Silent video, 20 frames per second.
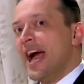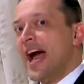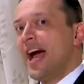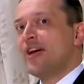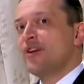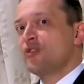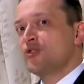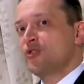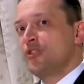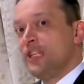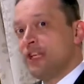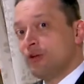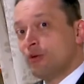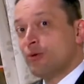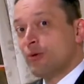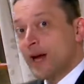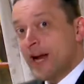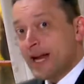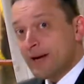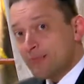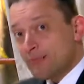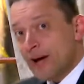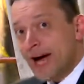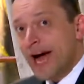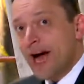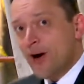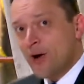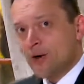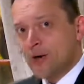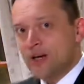actually create
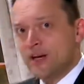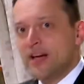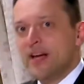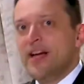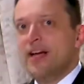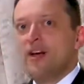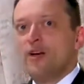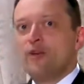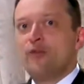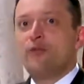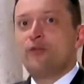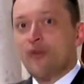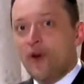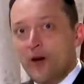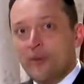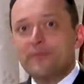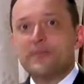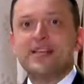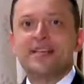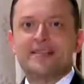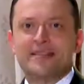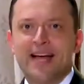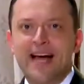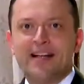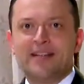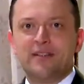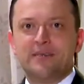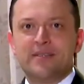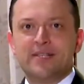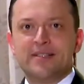power from these
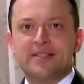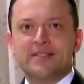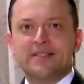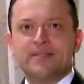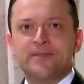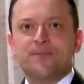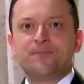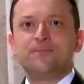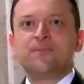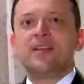elements.